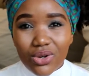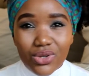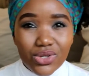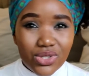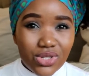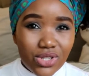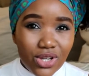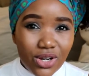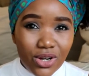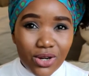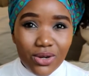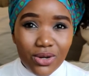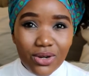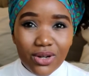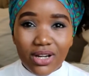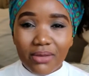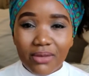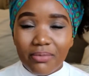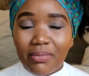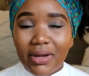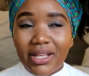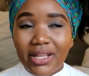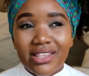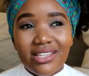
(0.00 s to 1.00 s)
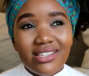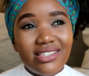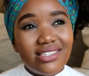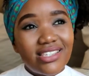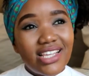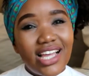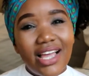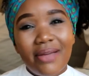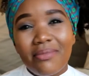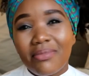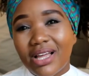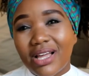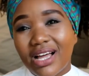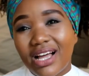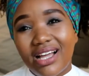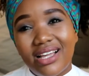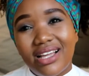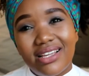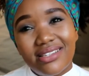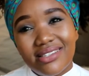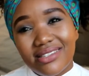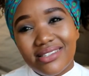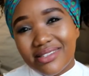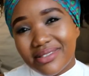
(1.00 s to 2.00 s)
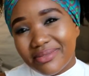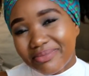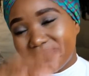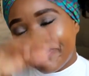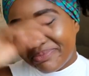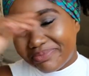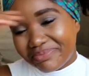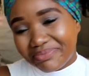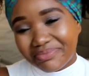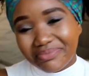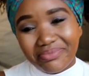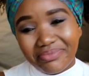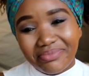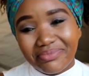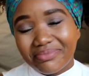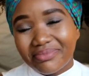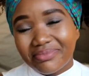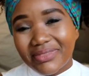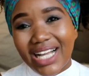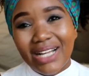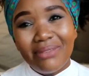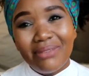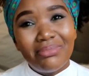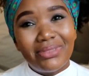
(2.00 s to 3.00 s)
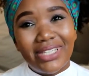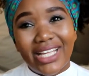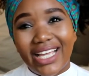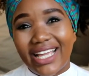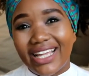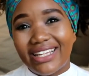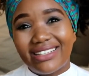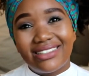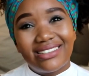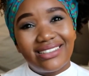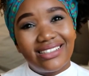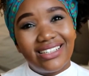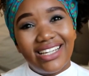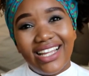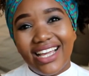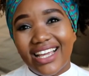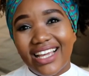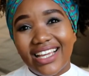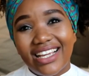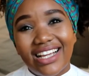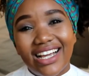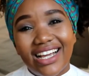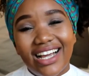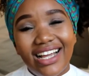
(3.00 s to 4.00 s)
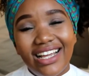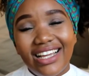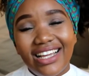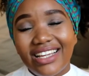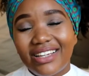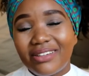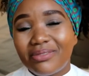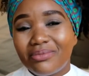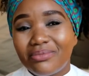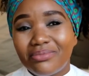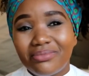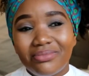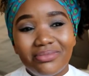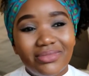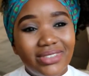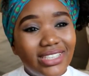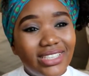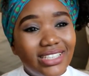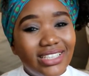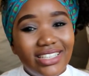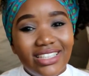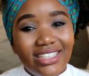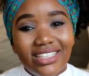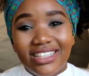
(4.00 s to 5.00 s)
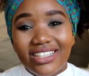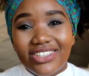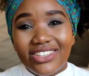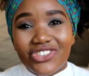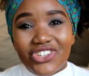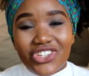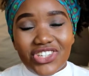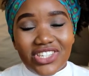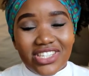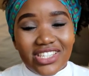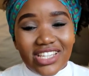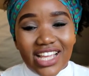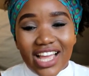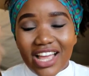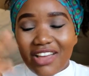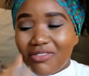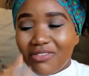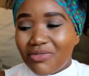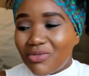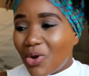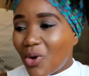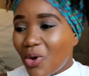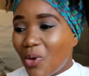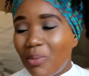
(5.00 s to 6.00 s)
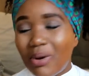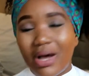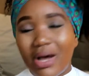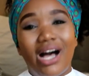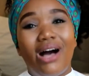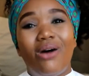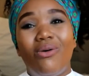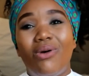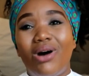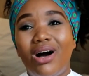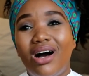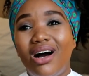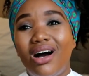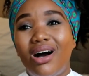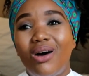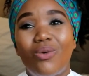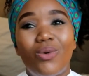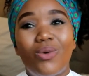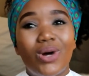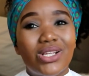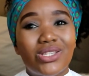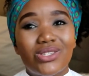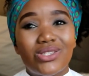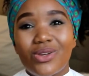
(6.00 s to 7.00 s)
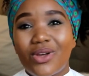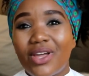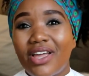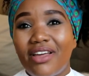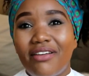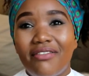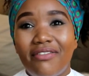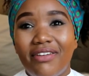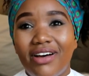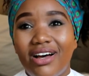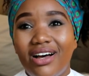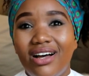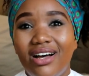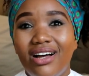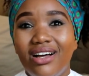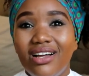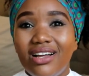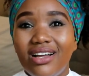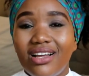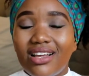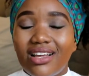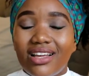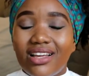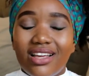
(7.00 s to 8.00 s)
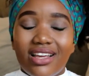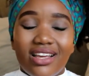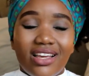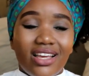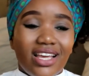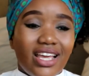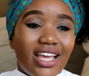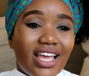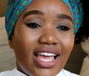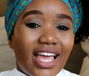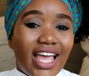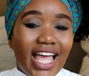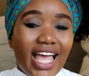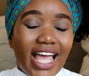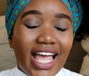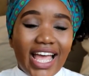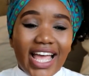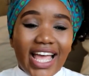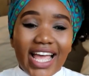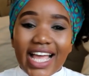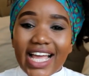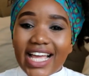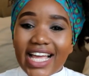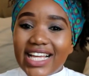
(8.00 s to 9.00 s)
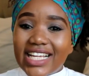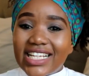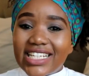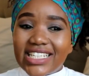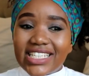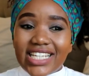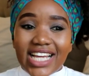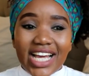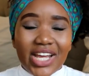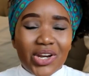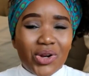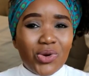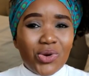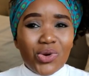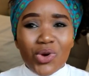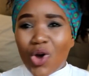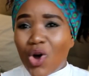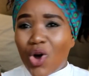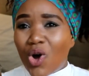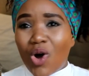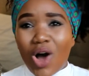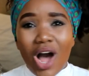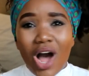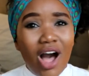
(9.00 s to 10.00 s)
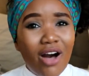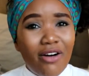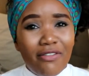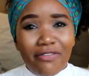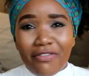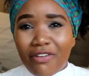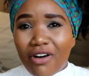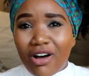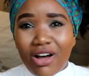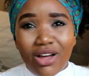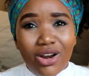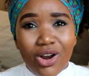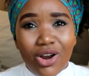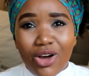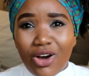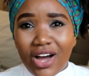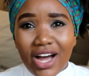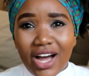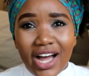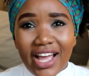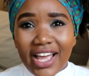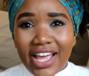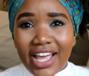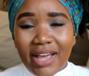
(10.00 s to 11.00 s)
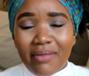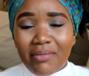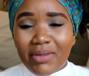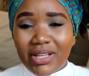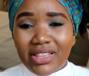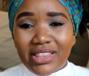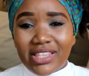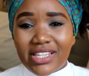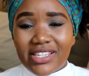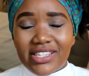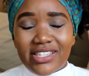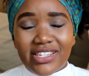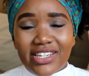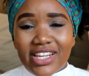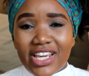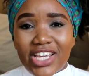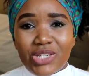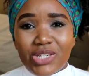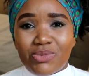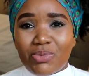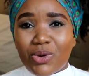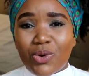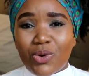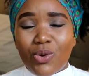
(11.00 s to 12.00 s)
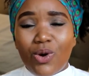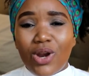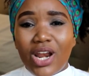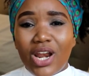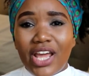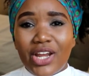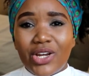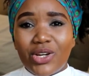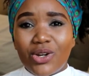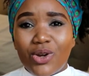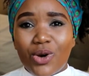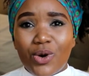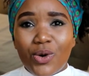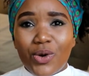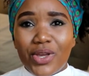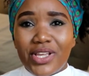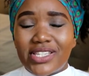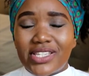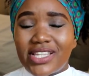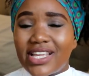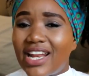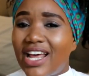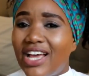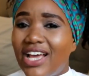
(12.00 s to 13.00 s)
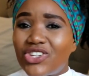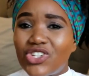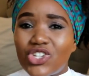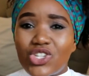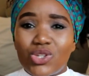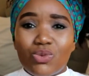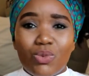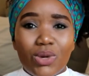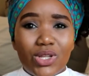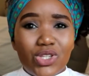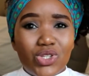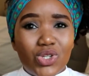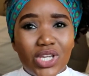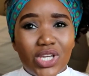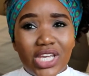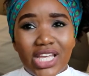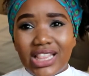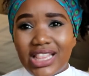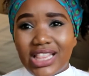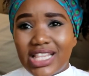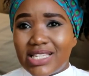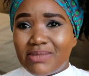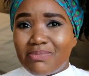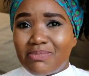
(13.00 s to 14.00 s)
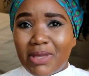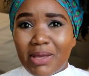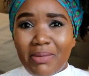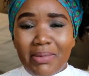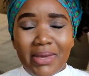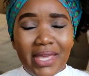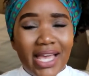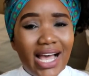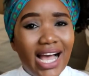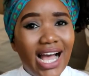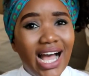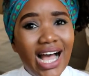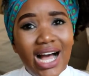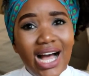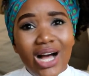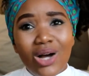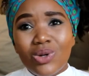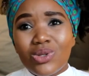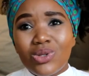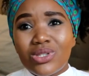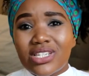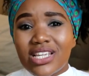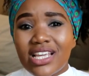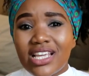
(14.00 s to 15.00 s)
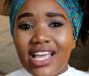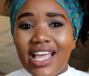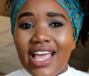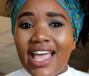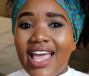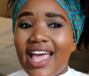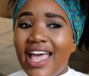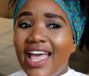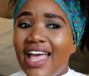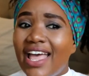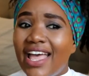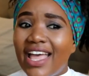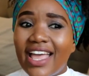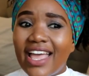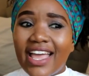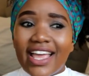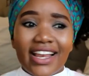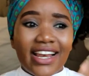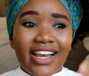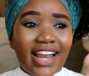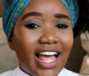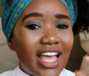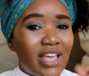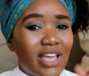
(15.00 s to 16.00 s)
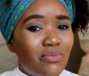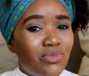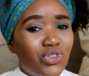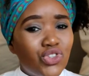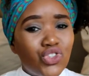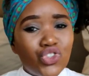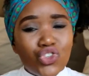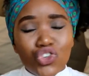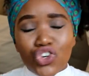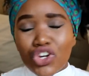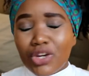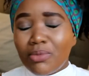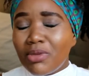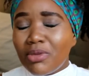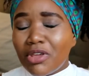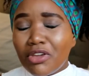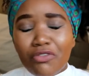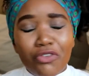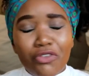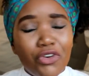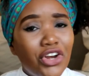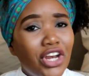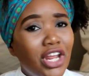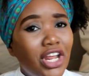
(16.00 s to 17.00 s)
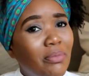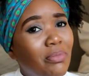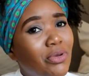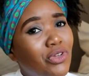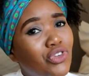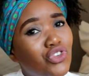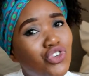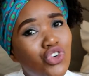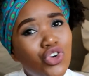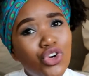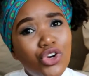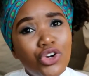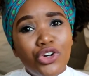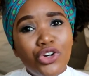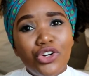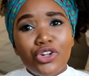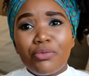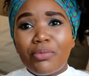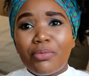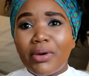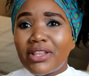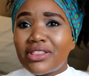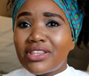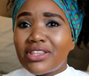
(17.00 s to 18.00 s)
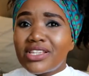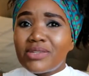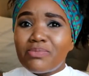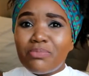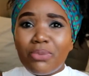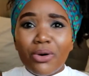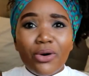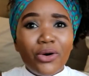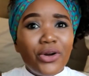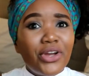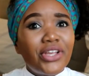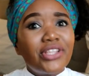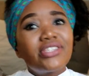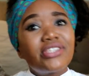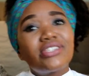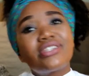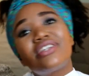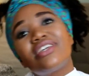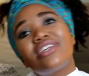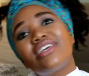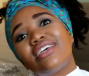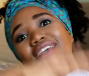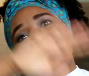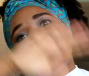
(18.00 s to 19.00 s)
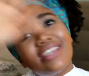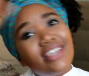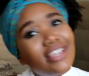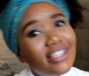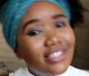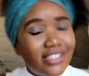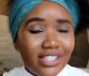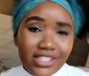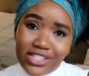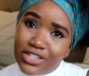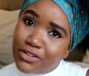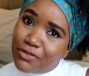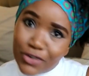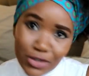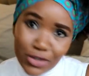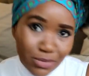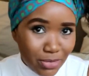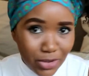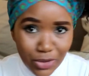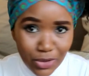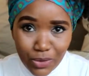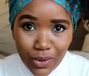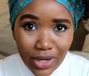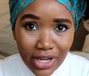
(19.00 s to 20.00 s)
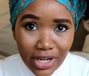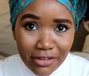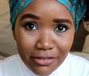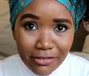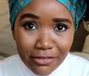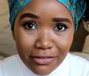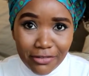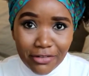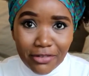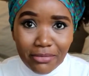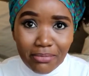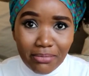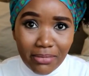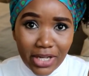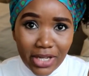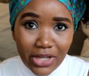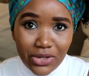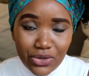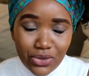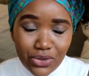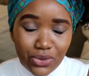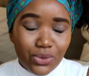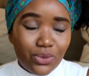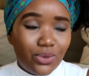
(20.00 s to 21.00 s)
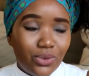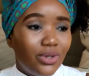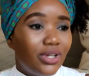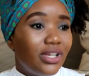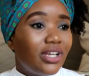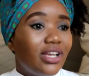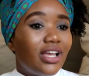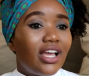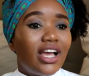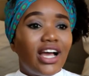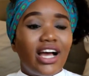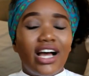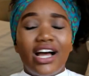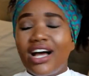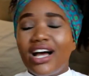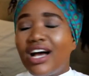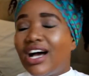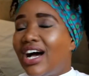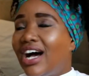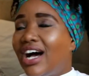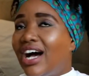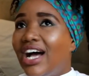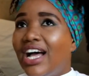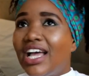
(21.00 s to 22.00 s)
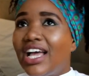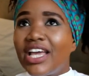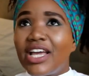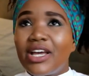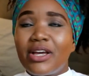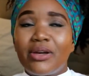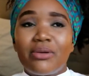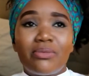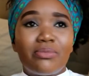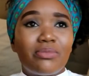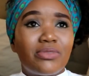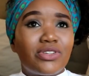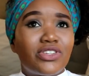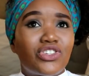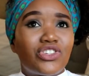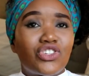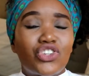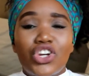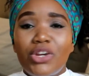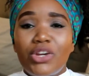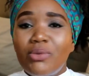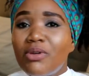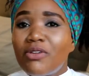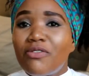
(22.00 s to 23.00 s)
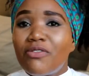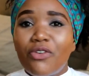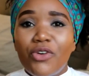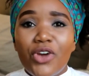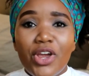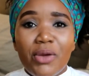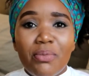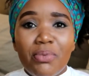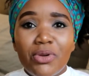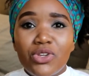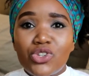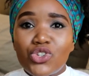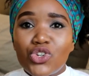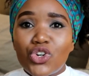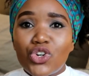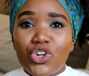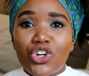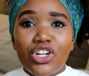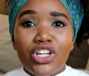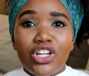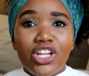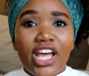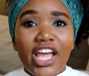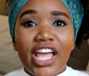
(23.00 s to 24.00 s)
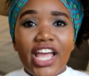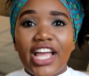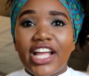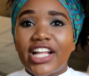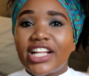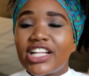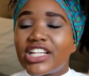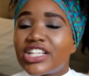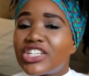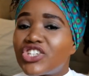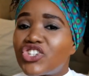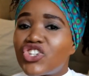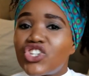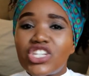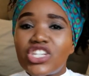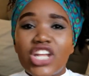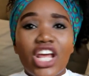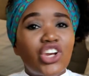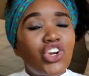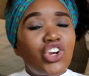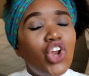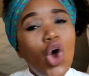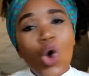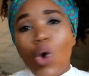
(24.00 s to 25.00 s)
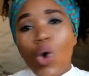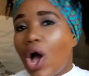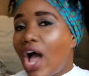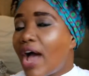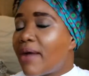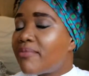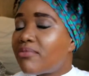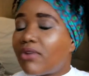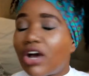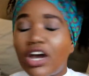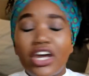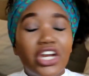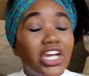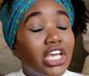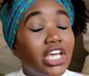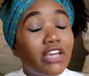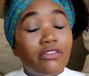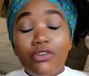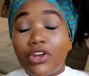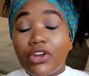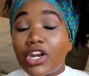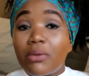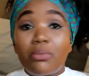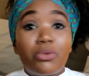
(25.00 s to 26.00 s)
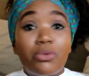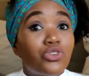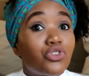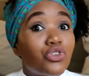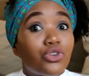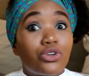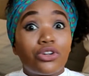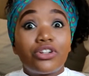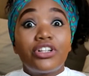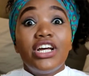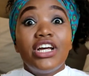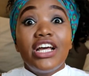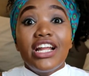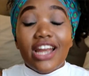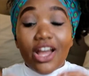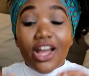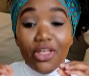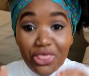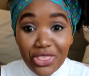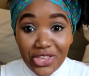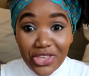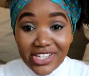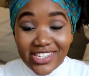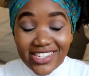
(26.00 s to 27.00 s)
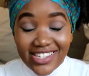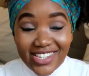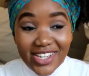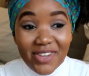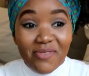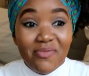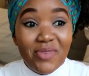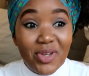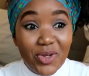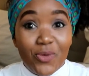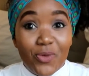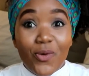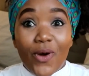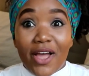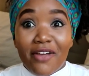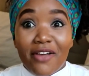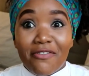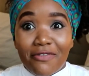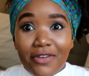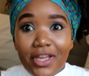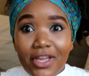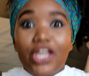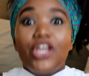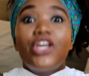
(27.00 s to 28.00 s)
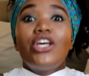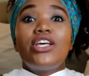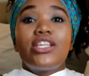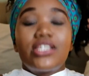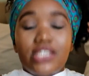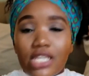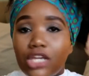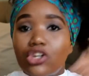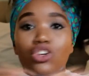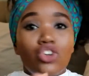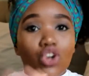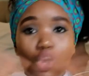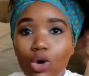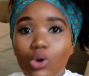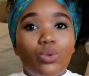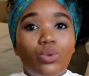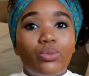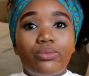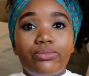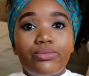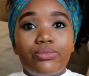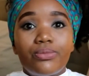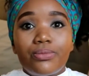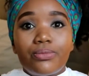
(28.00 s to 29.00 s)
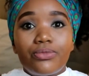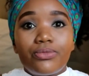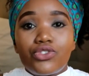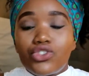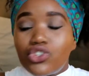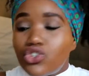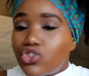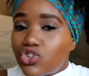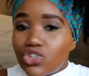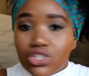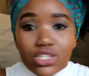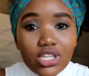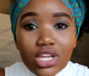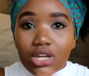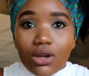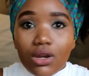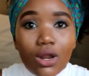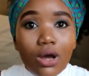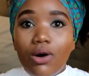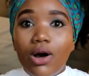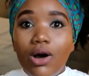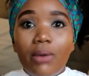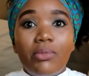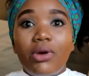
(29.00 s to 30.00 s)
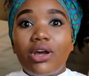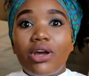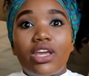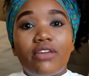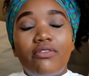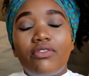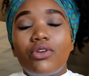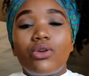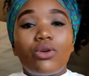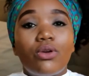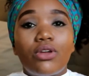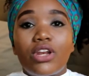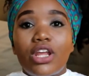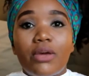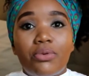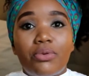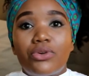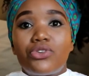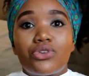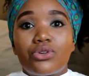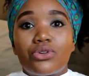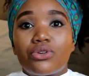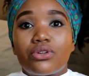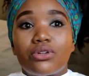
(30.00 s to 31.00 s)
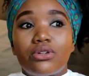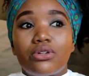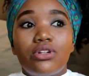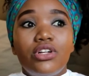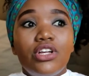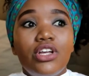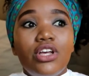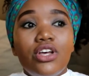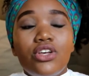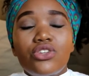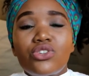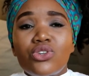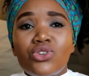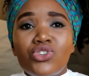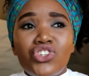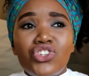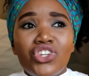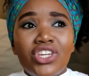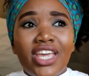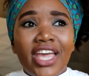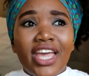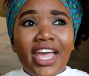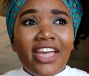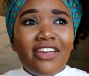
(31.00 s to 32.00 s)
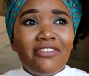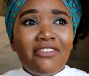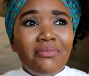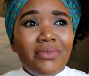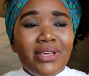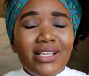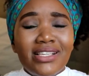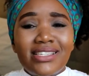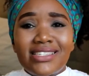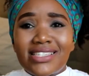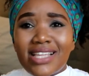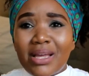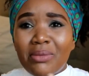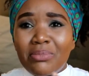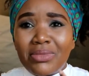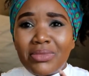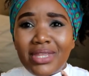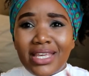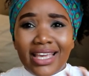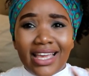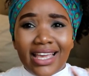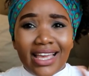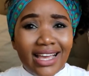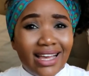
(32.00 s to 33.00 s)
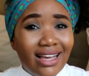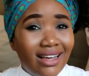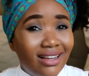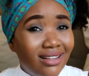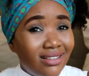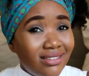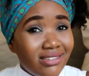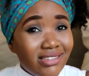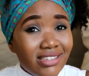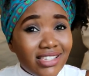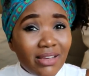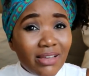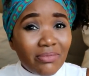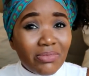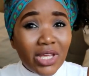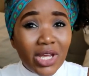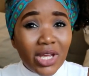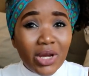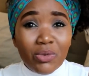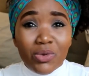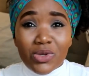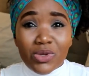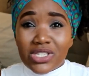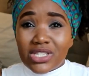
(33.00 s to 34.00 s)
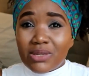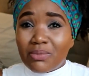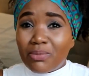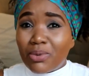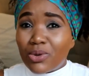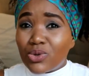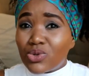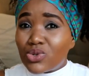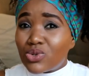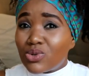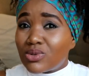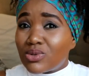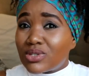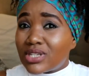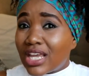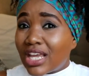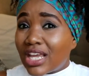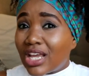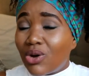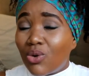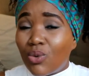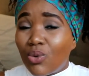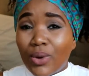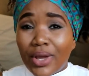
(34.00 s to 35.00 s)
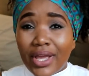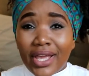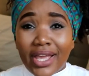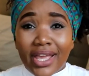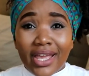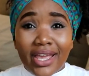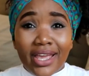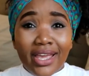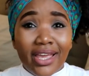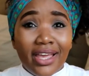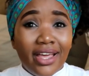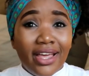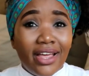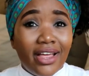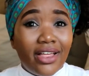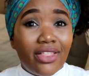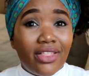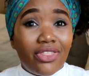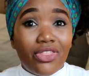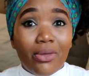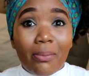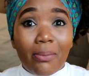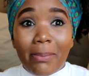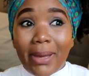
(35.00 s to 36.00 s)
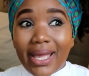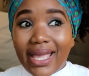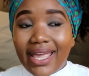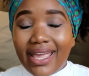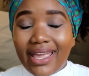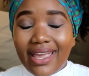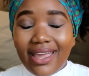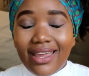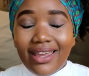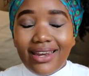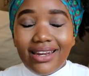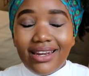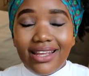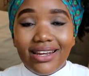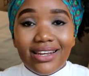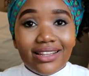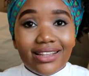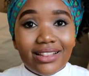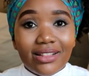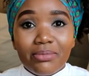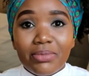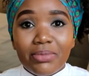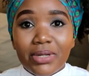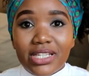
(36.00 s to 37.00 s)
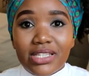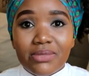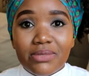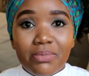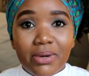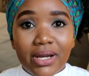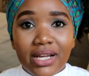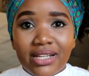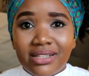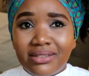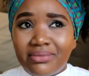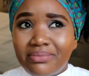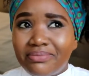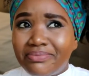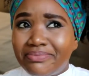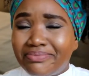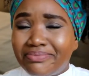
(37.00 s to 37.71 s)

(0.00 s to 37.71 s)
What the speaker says: or so? By this time, guys, I'm dead. Like, I have no power whatsoever. And I don't know how far along I am at this stage, but all I know is that I just want to get this baby out, and I am screaming for an epidural. By this point, it's a different midwife, mind you. I am screaming for epidural, and she's like, no, I'm not going to give you an epidural. Now this midwife said no. She just said, no, I'm not giving you an epidural. So she gave me something else, something I was supposed to take away the pain a little bit, but